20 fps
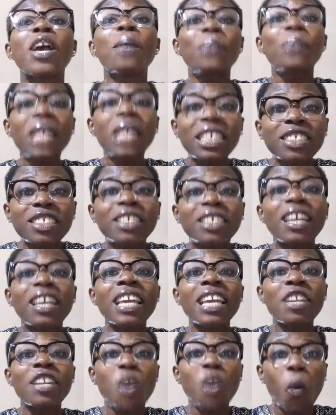Please,
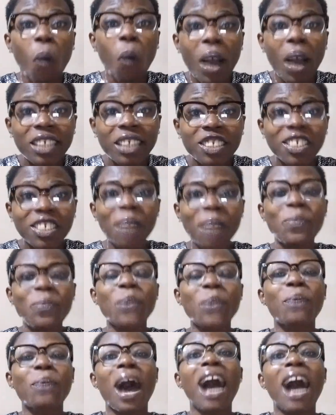in your question
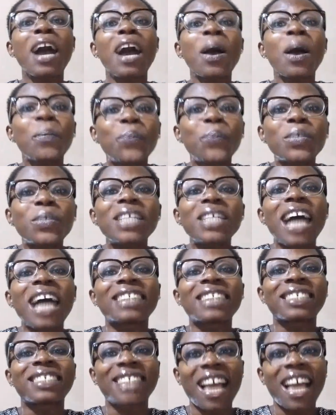paper, put
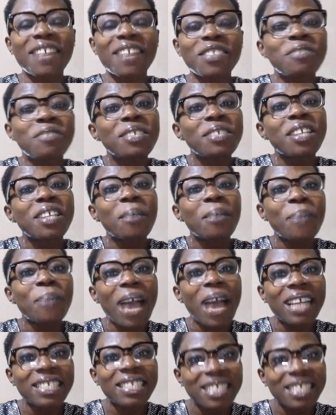asterisk with your
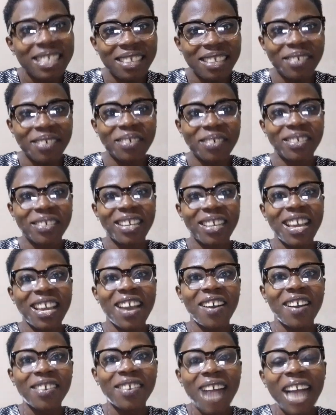pencil.
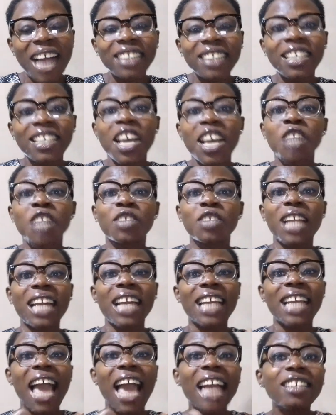Alright? So
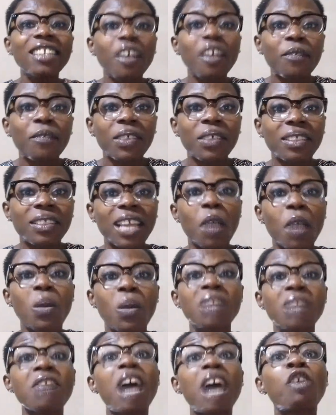that at the end of the day,
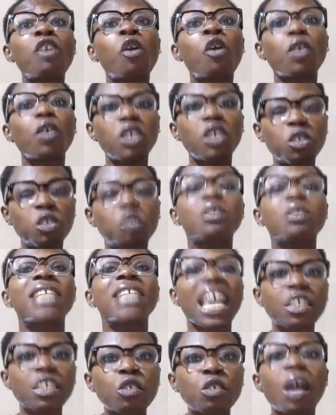when you are going through,
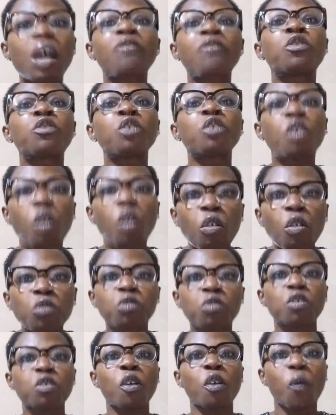yes, you have to go
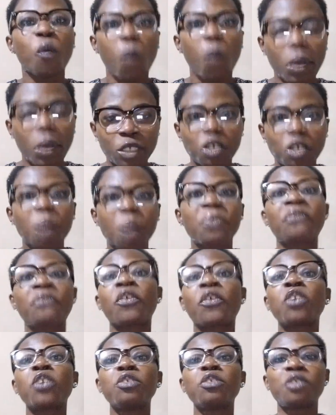through your question
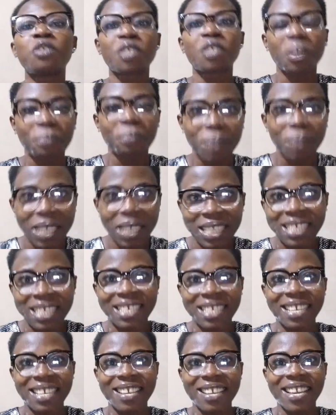before you
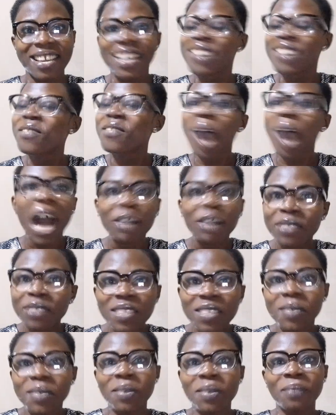submit. You have
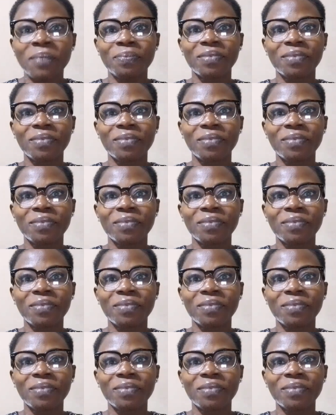to.